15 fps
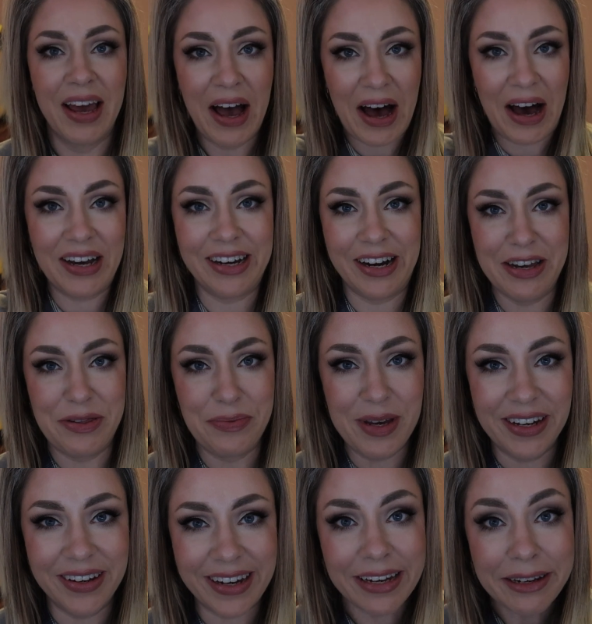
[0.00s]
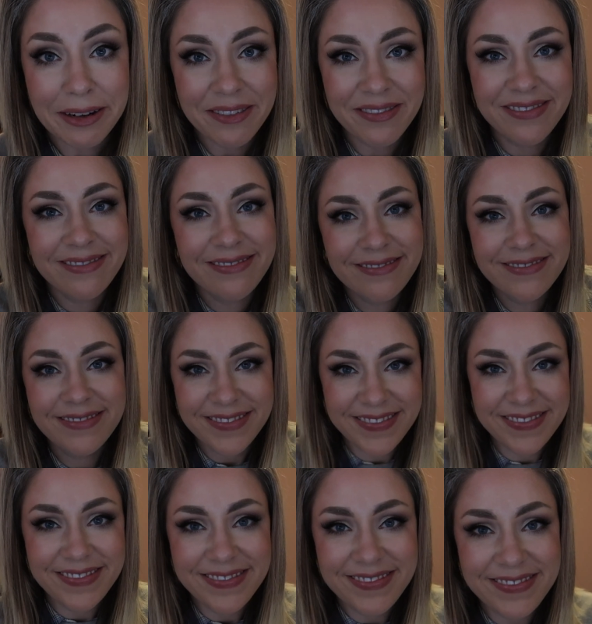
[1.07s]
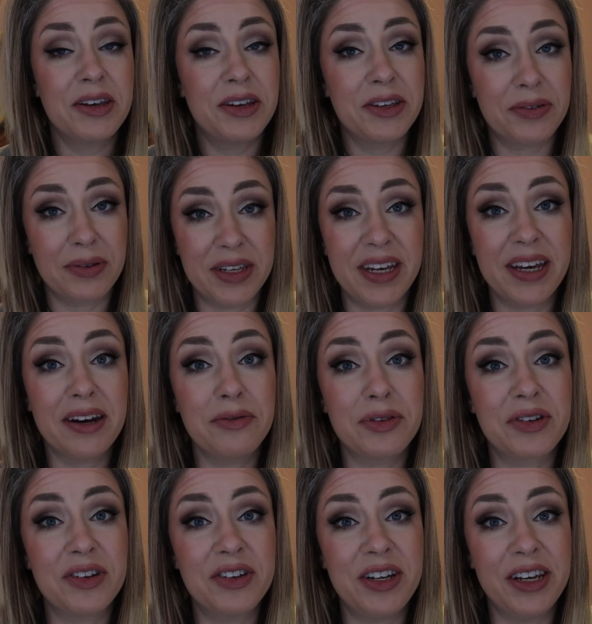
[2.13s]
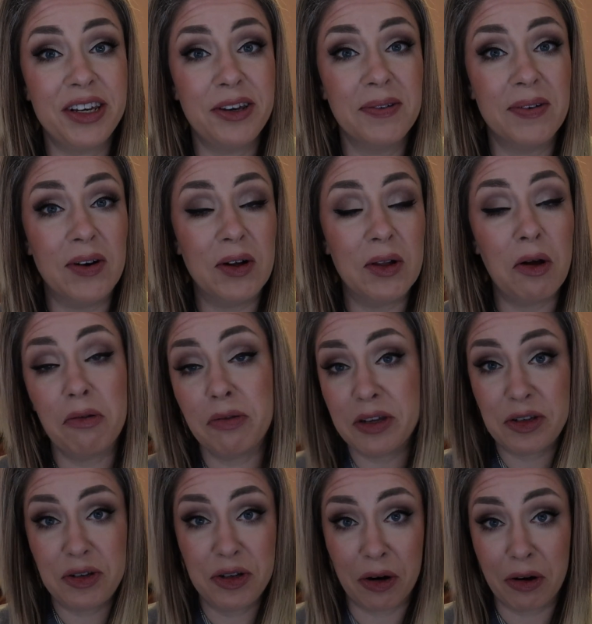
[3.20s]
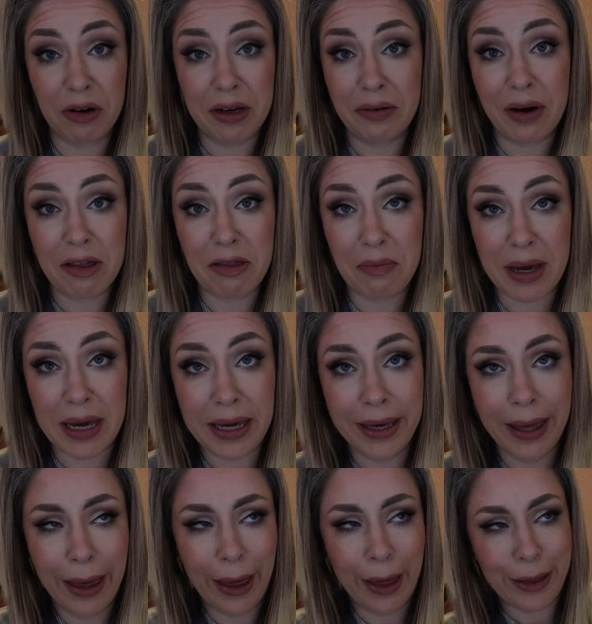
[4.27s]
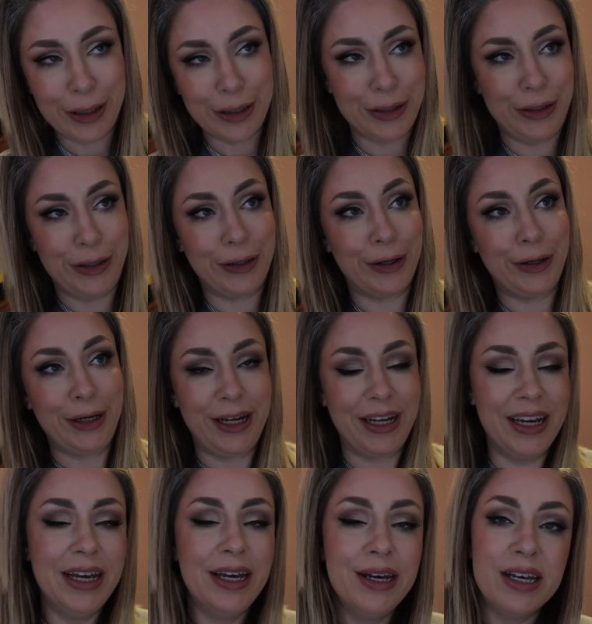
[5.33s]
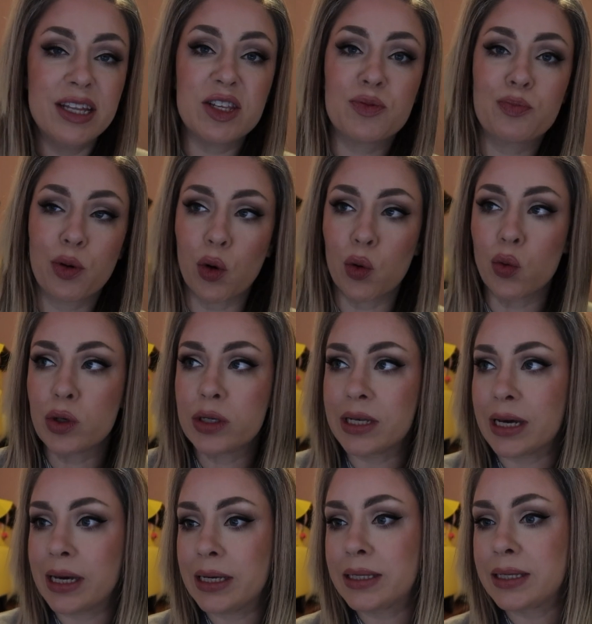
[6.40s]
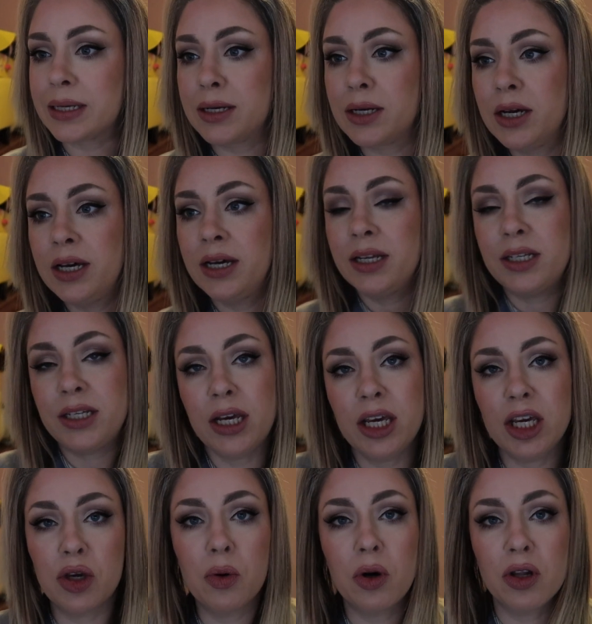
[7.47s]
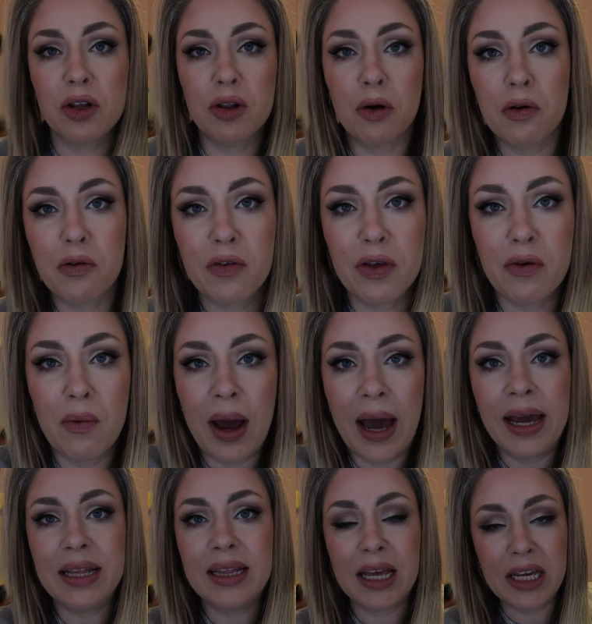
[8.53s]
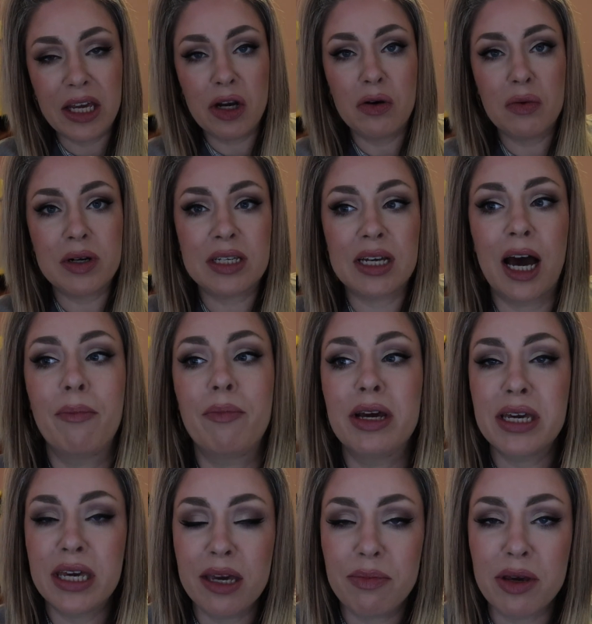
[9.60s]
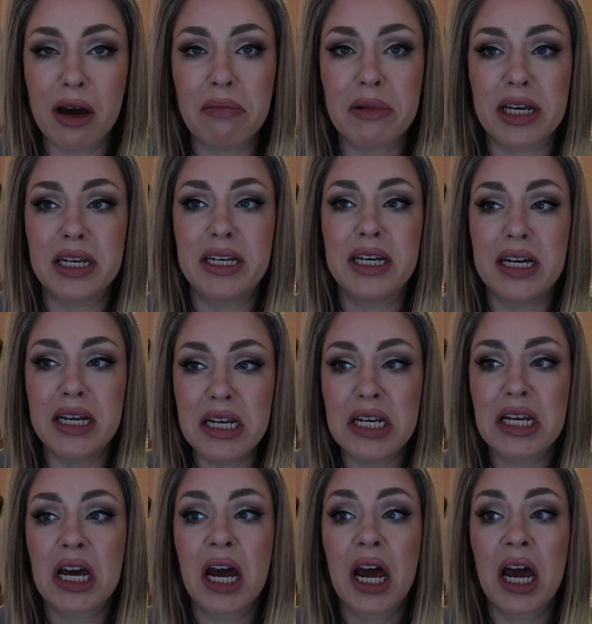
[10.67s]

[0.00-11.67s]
Hi guys, me again. So I said I was going to take you all on this journey with me. This process, and take you all along for the ride, let you know what's happening, keep you updated.